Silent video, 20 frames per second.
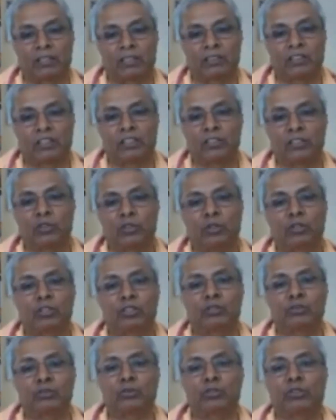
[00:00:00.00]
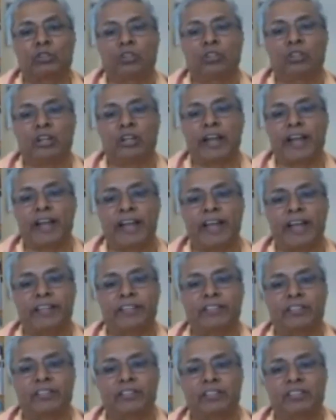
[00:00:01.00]
the Yoga Sutra
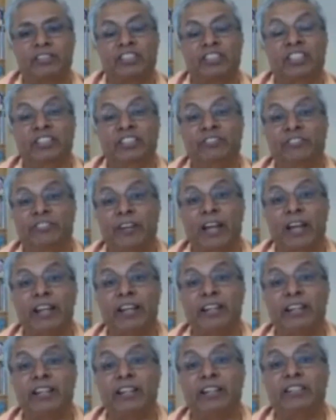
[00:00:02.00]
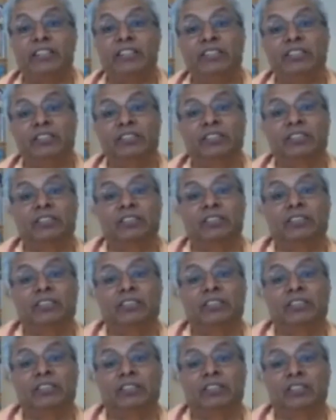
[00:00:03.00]
has divided
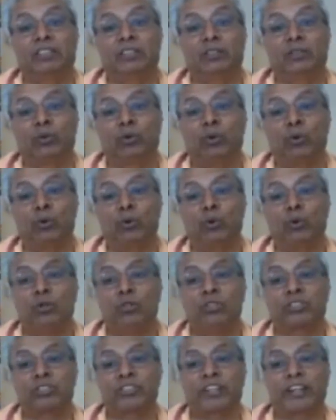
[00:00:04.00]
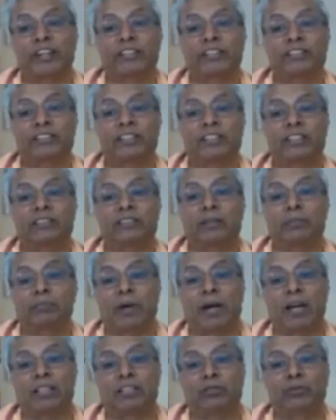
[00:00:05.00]
the whole structure, the
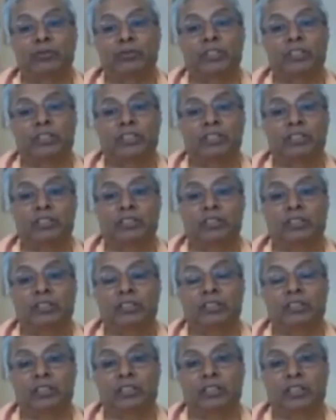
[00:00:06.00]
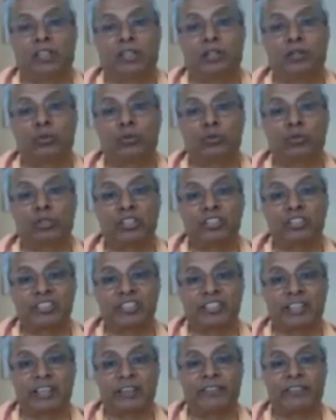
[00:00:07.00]
pathway, into these
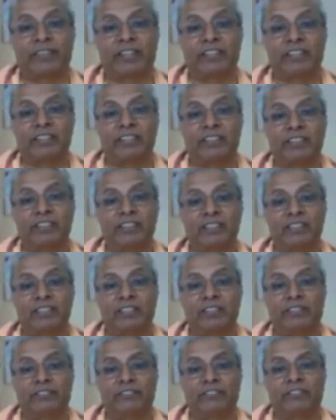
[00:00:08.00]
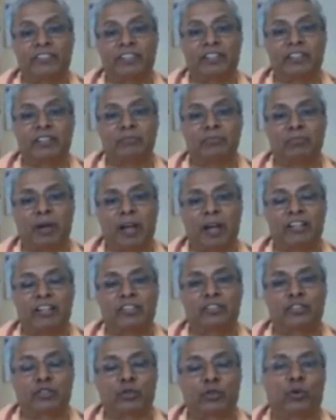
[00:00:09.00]
seven different
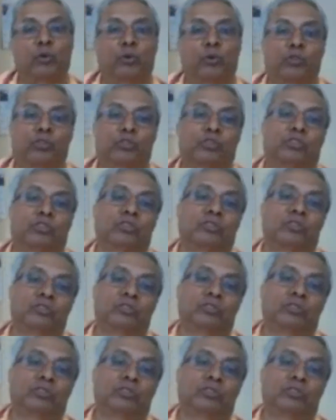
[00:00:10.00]
milestones.